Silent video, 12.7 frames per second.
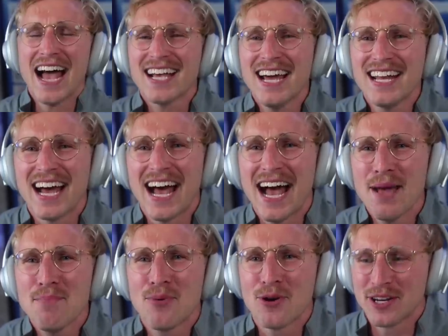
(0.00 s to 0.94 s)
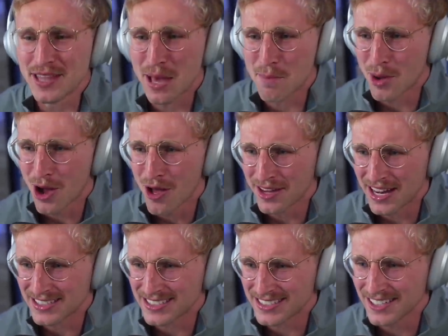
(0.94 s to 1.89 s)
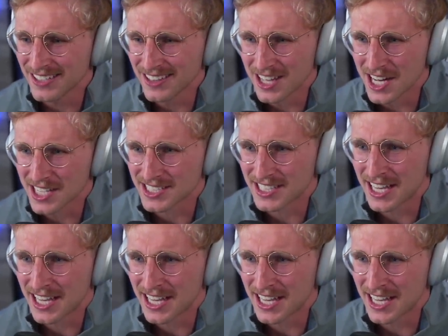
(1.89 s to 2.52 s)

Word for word: I kind of high pointed that ball and I still lost